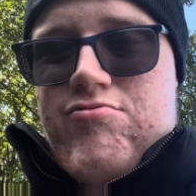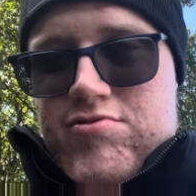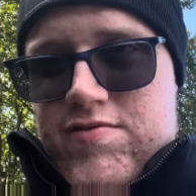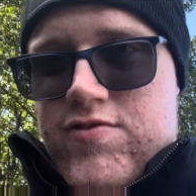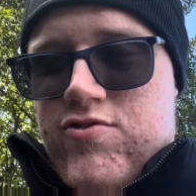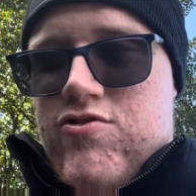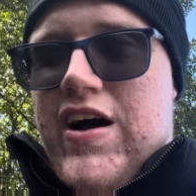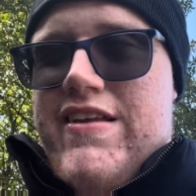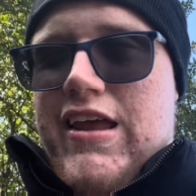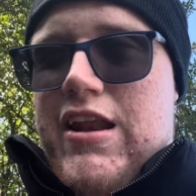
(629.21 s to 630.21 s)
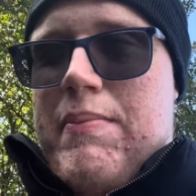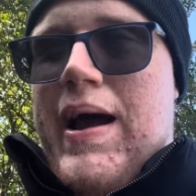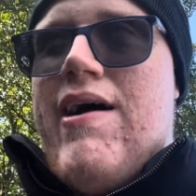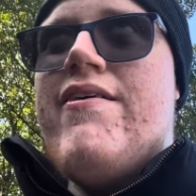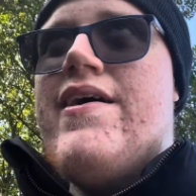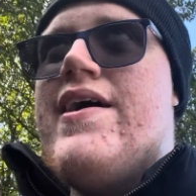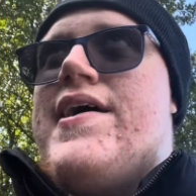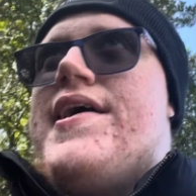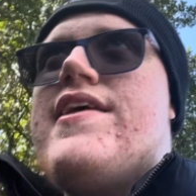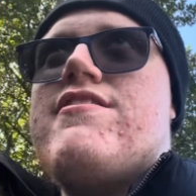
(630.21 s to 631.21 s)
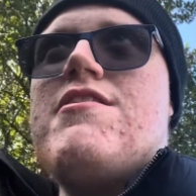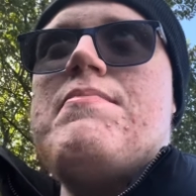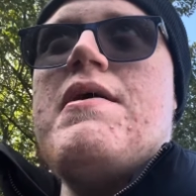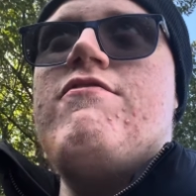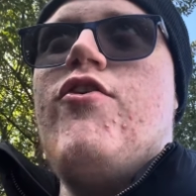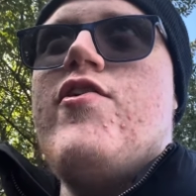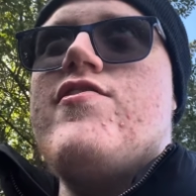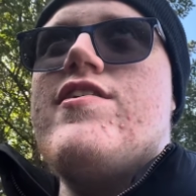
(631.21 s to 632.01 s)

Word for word: which I'm still quite sad about, it's going to be a Voyager.